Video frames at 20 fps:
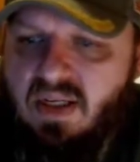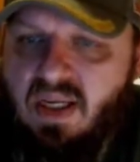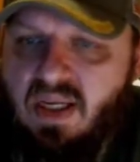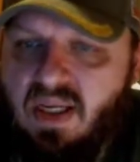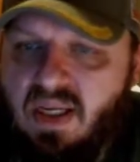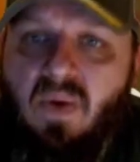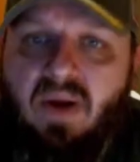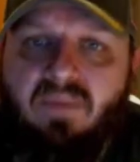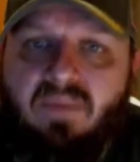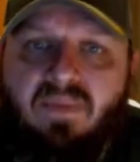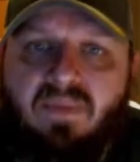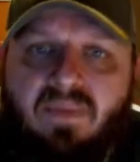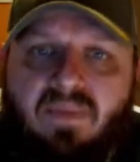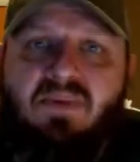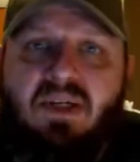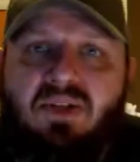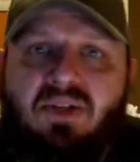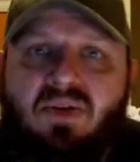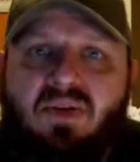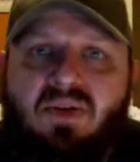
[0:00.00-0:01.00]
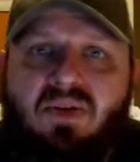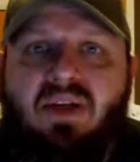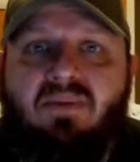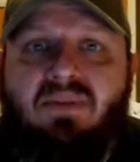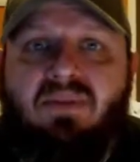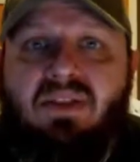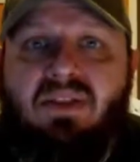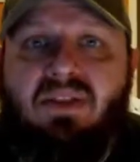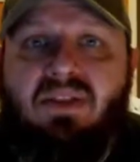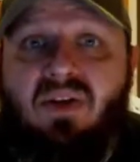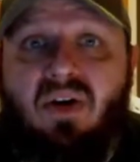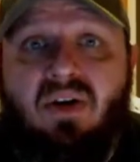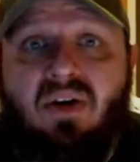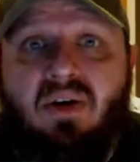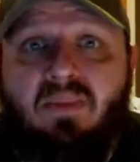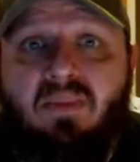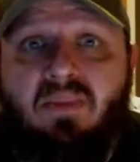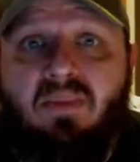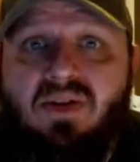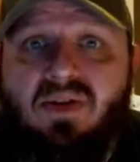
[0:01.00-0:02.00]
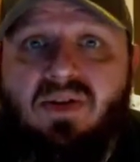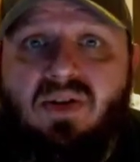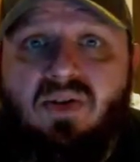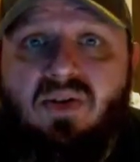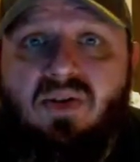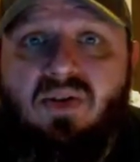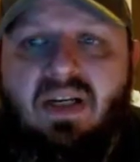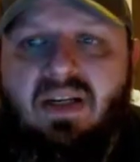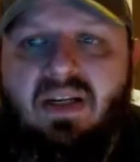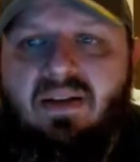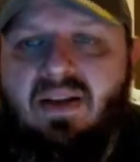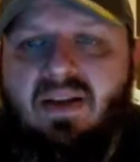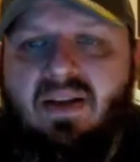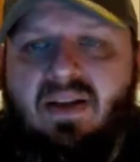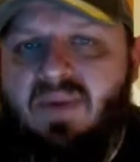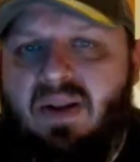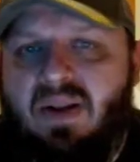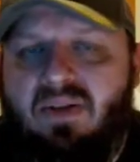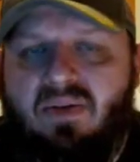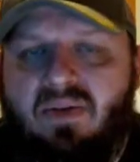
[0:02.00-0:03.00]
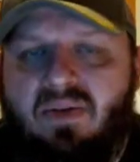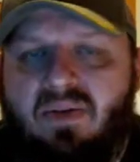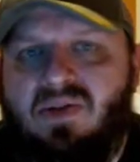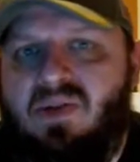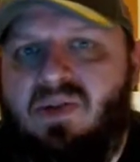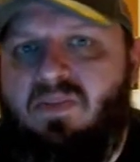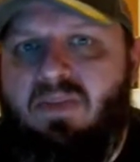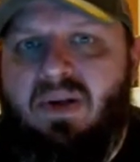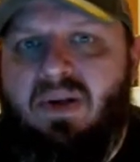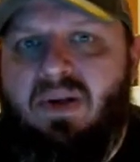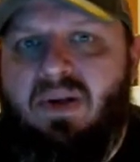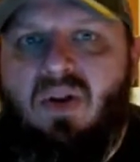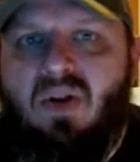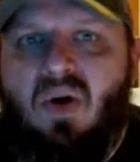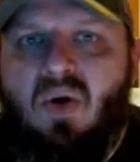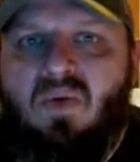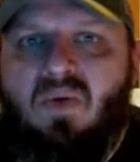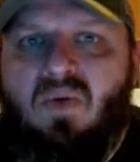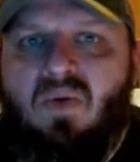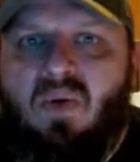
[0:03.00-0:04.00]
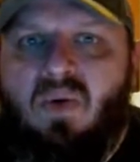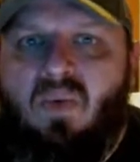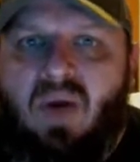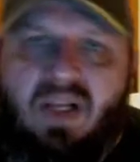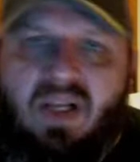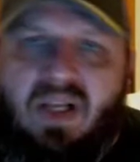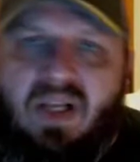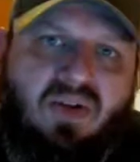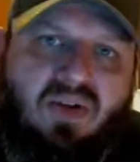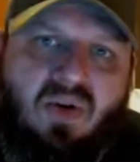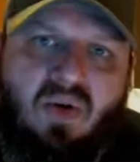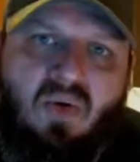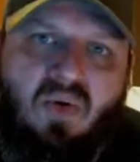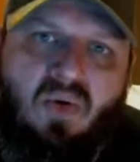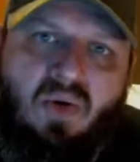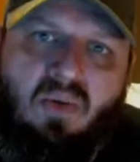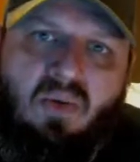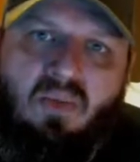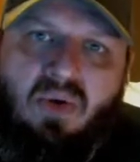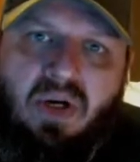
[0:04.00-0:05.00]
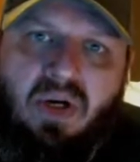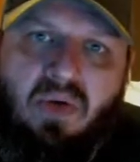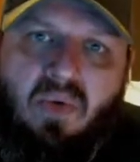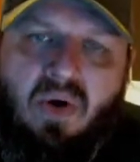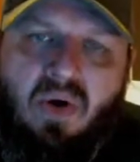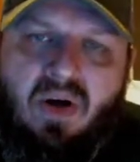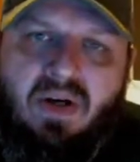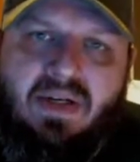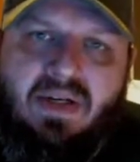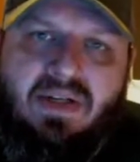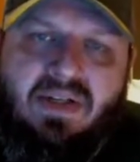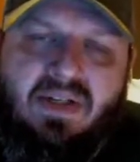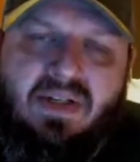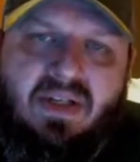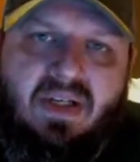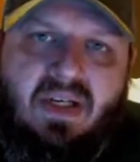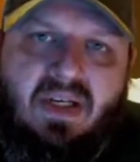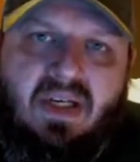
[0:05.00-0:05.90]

Anyway, that's my two attempts at Dark Dimensions 3. That's my little spill over Red Star or Reworks.